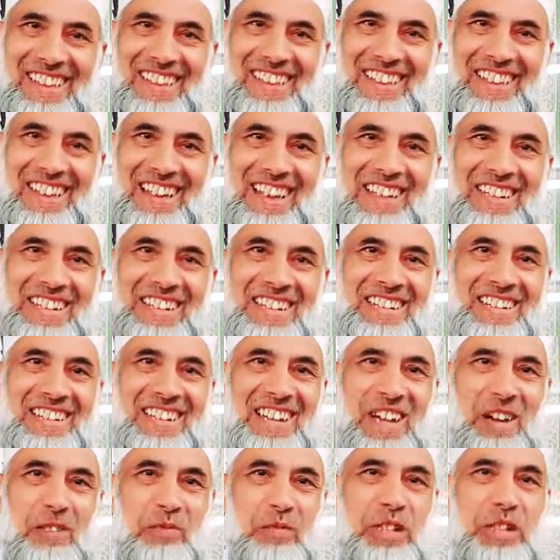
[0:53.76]
And
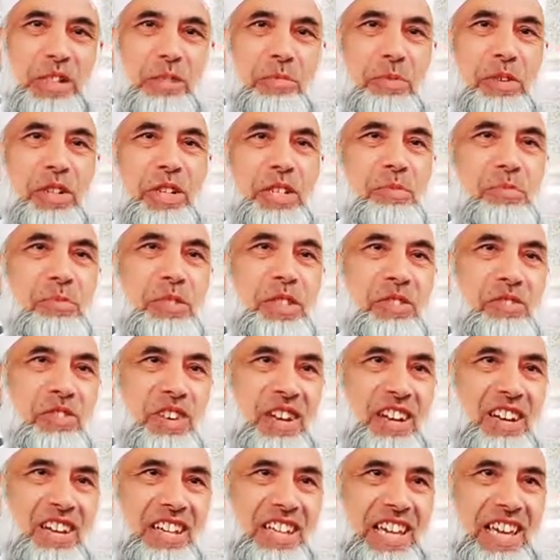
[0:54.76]
when the punishment of
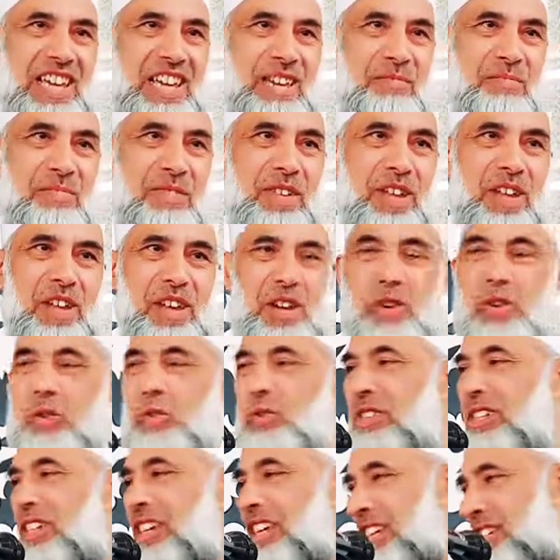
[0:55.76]
Allah came, who
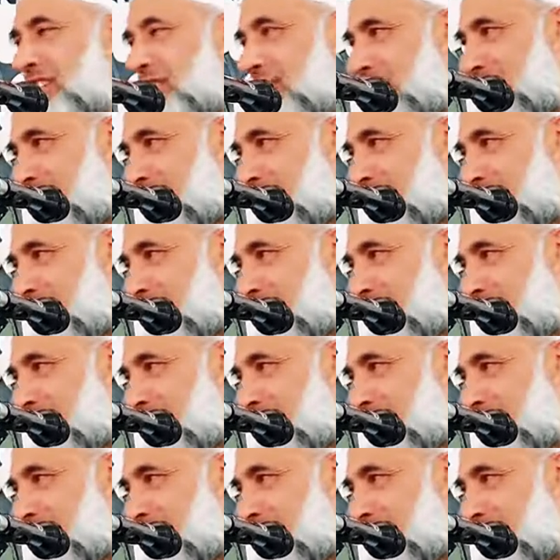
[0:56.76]
did it come